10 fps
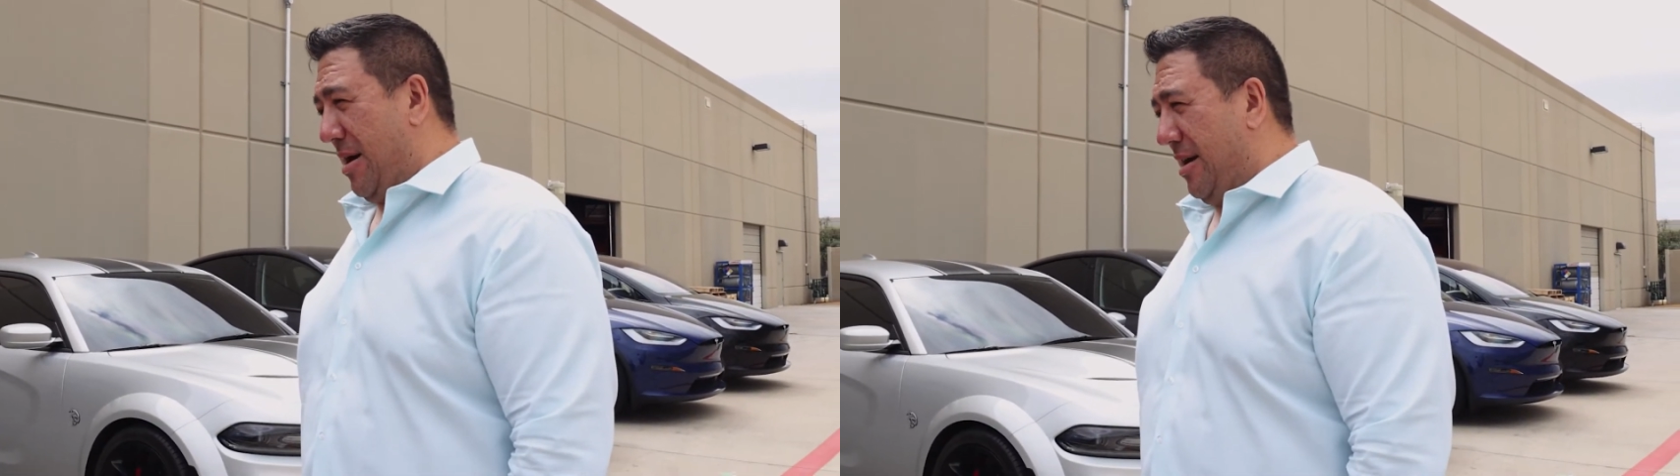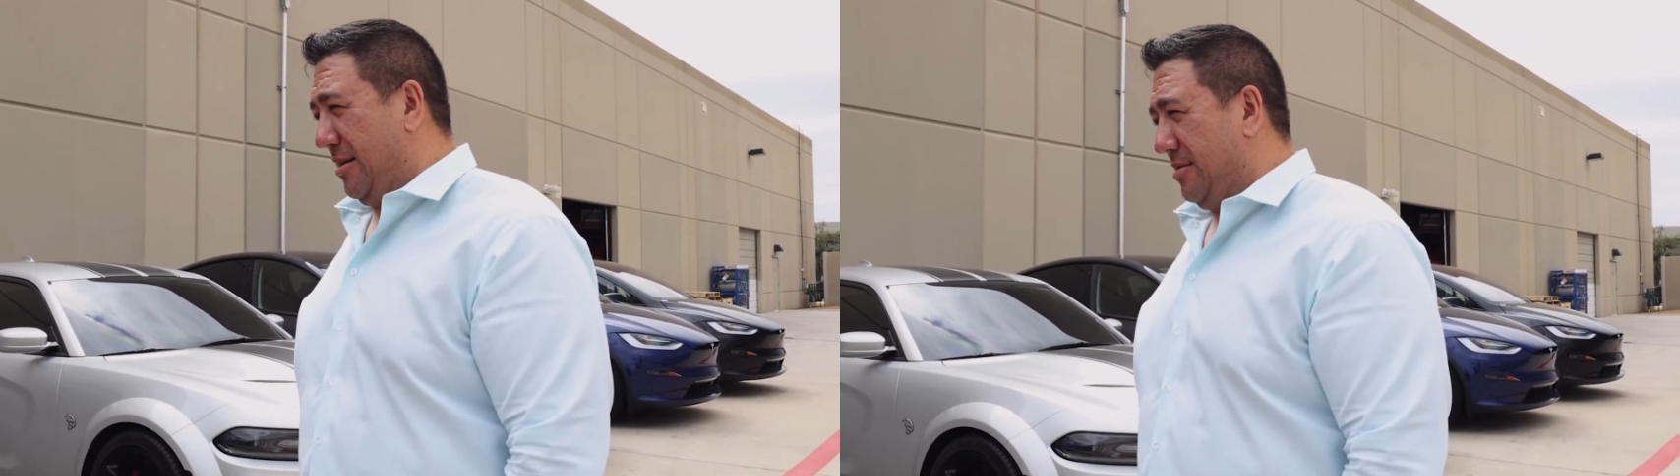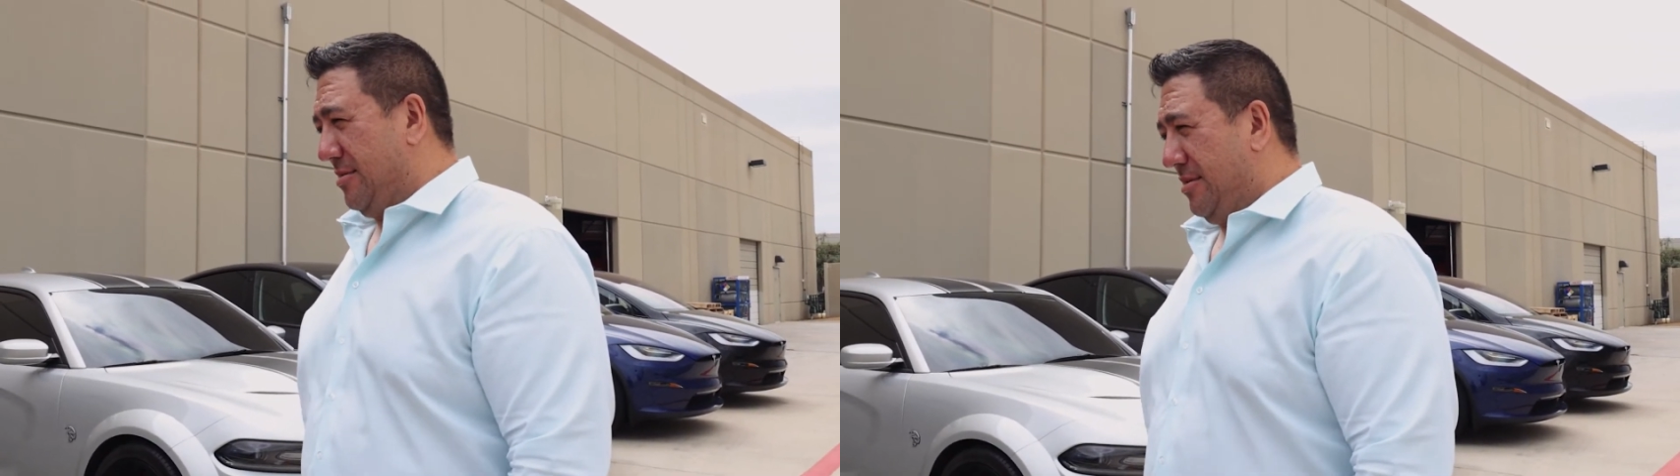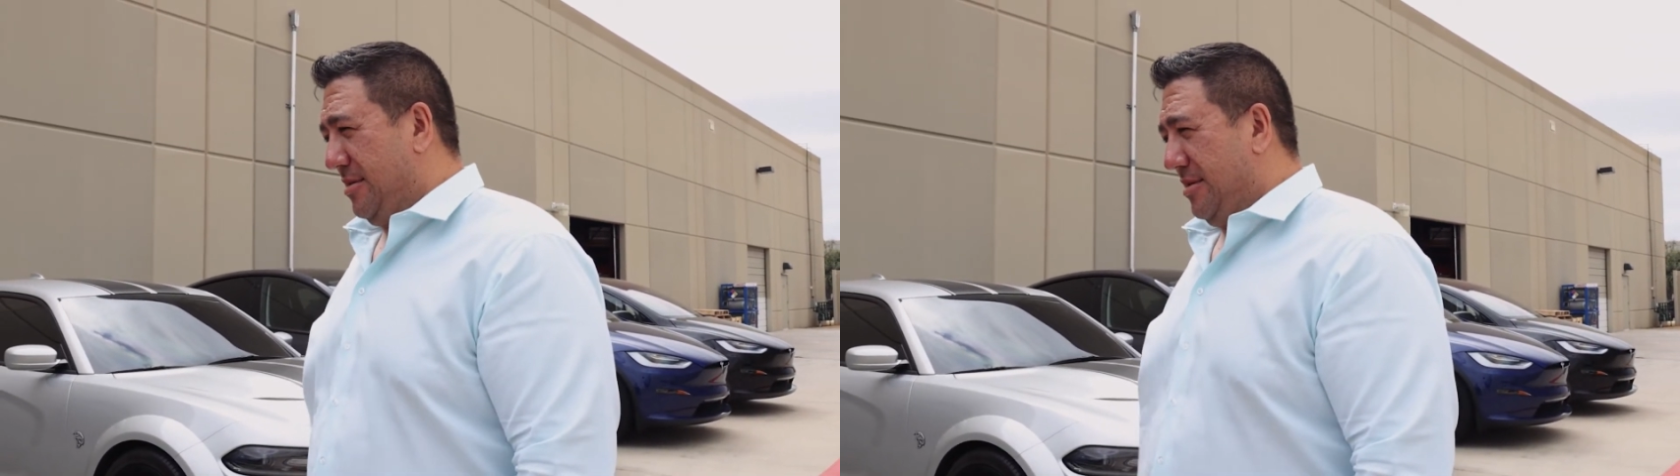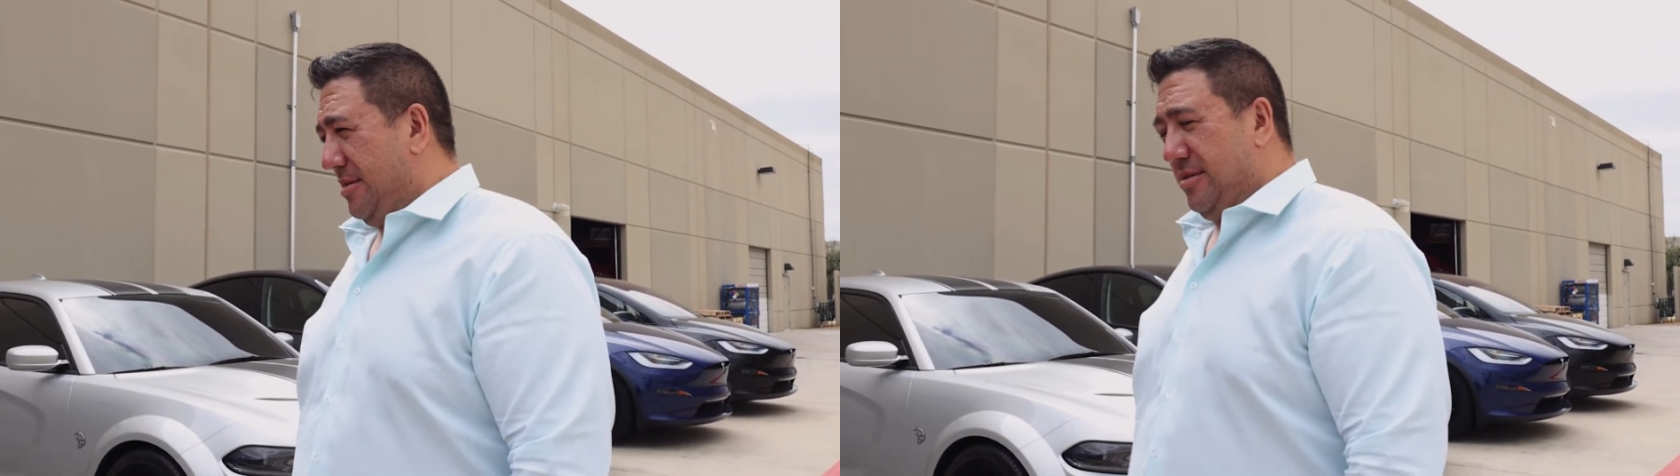by it.
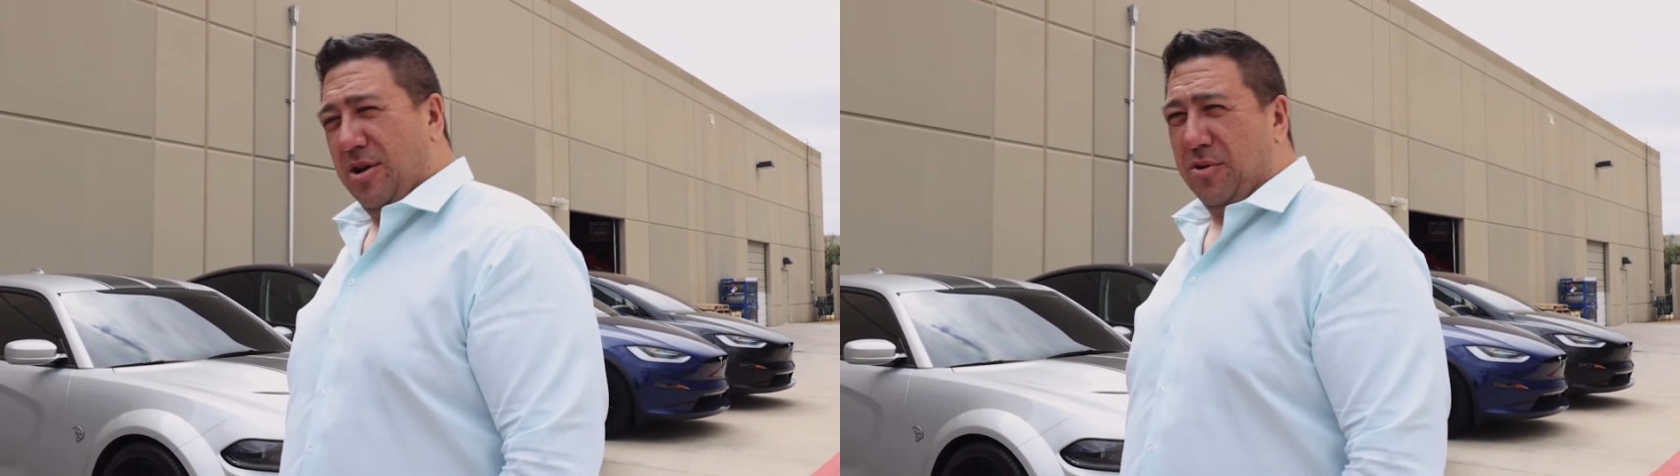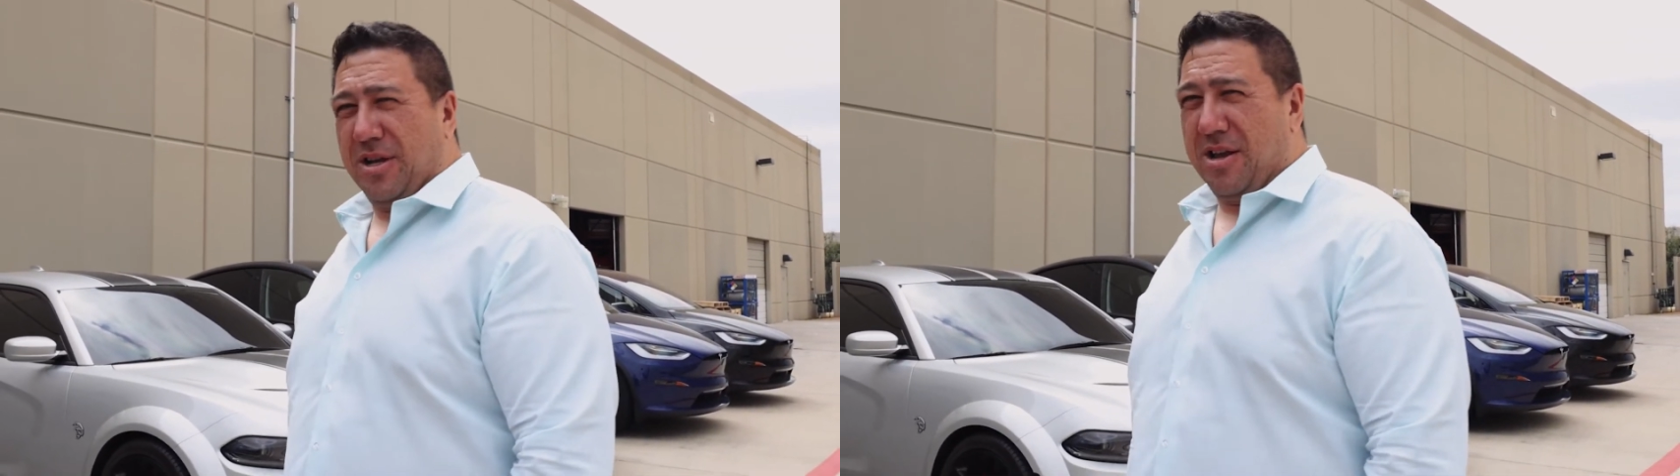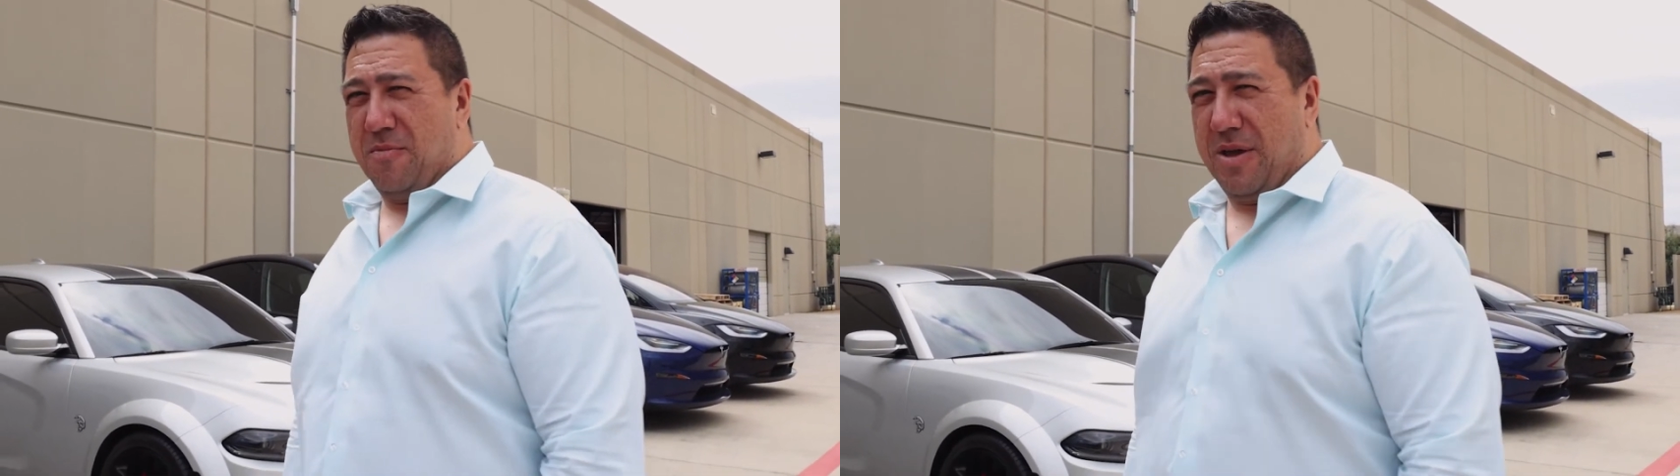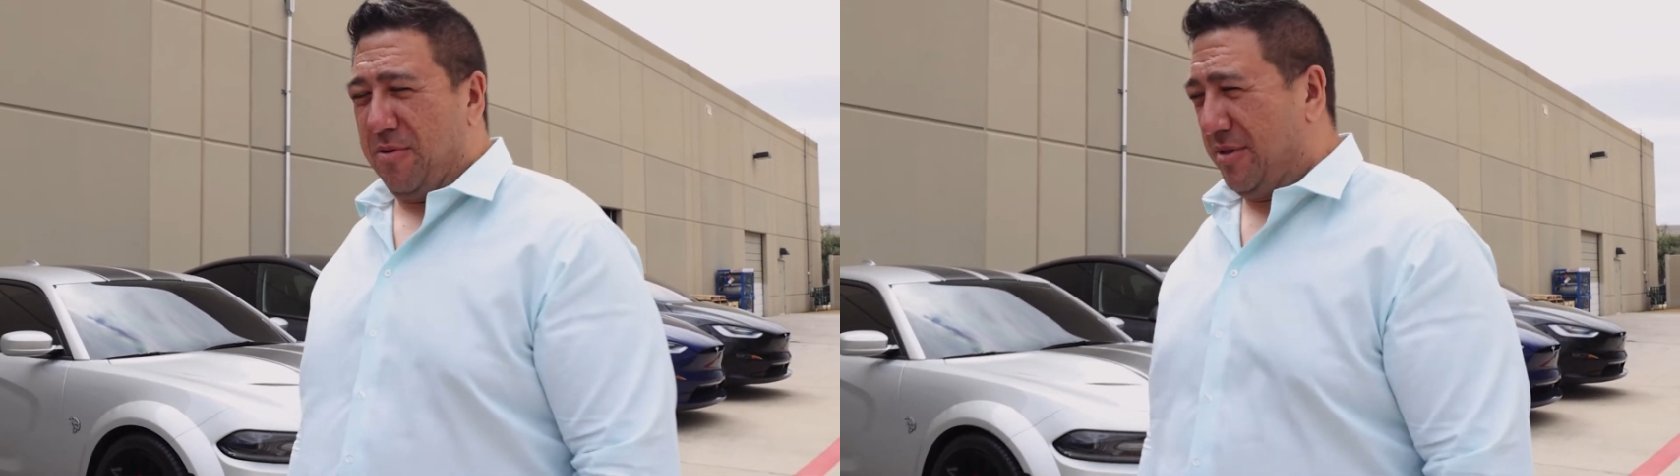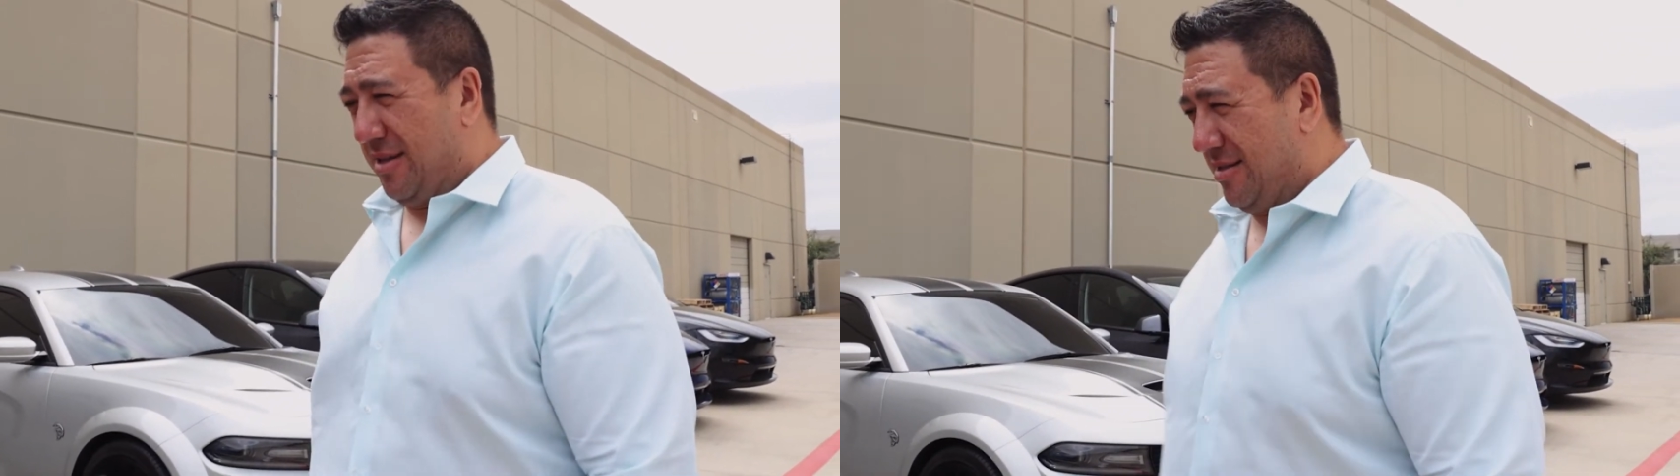No one can
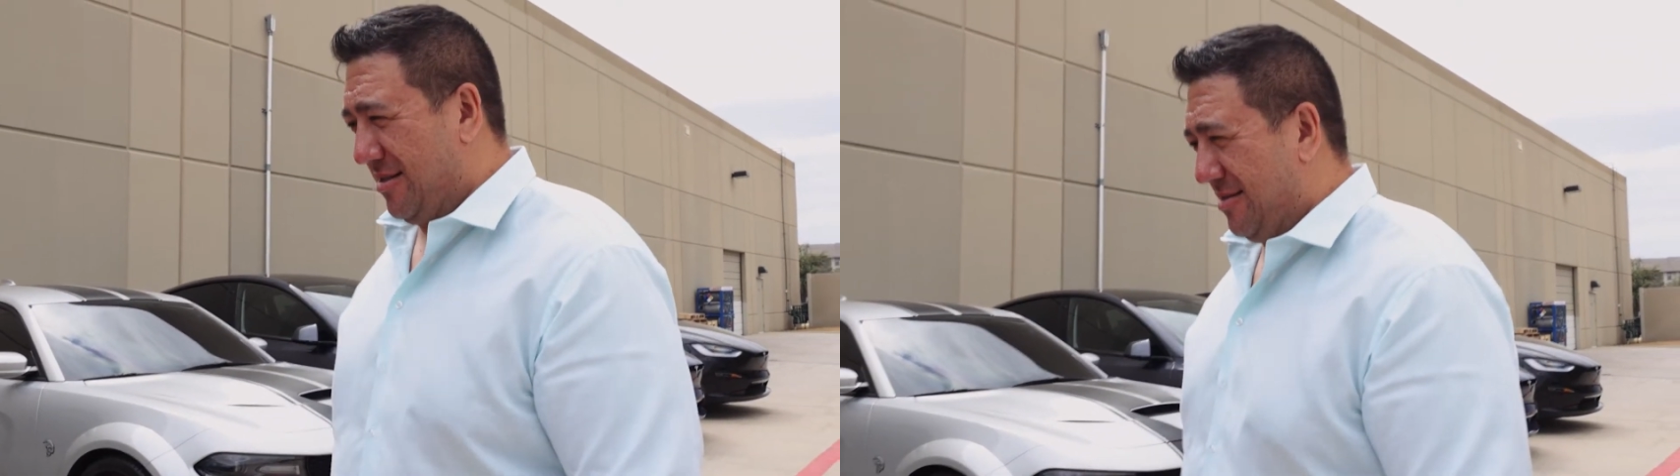compete with this.